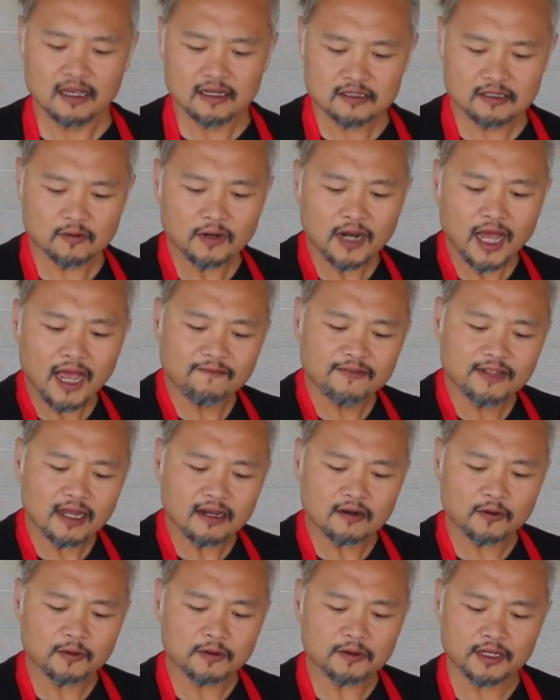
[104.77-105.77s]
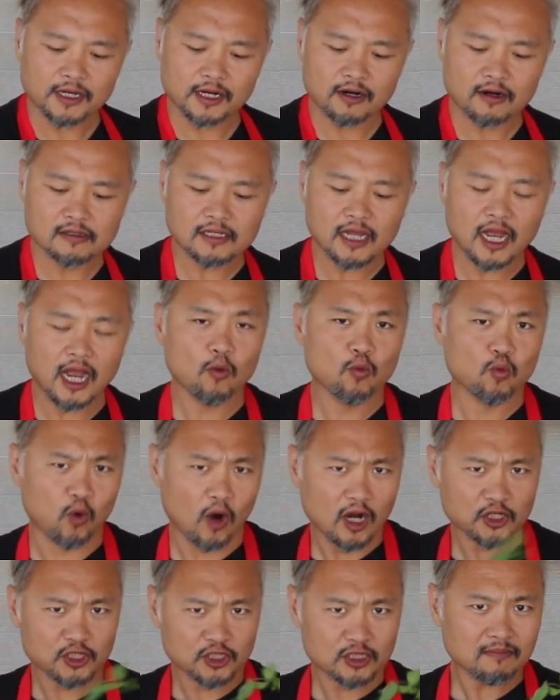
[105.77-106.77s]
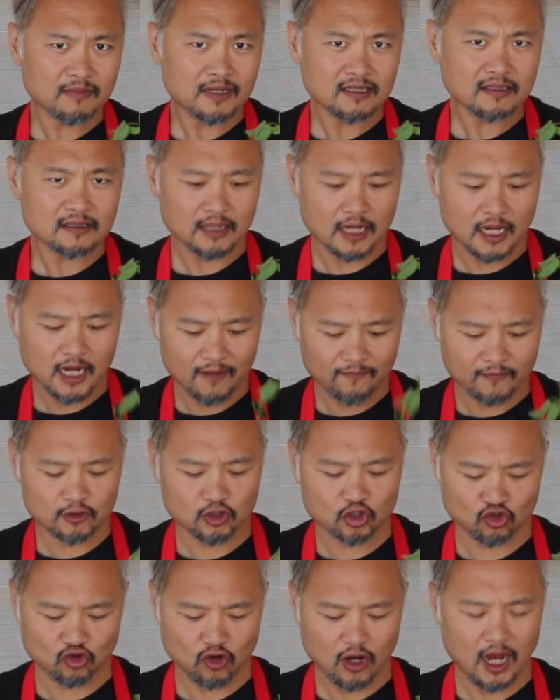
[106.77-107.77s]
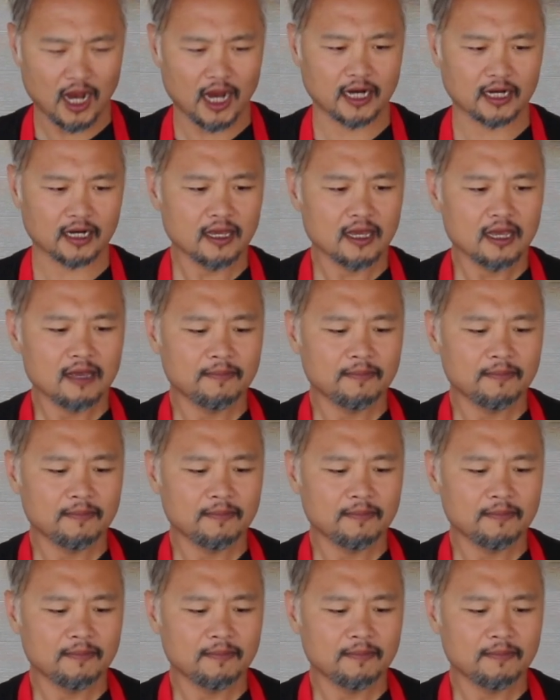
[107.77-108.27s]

So what I've done earlier is I washed the mint and have it dried,